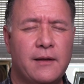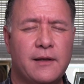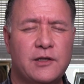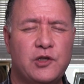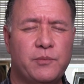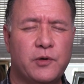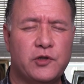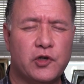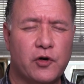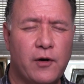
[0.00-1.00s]
that you put
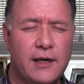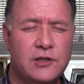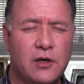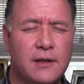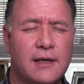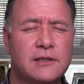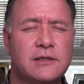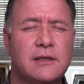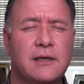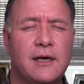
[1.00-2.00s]
your grace on us
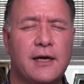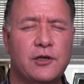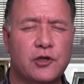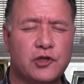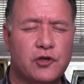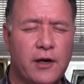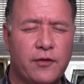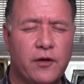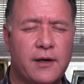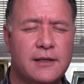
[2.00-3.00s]
and your strength
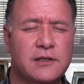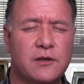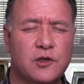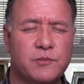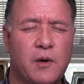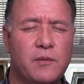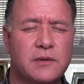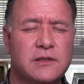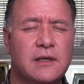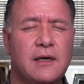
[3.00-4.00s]
on us in those moments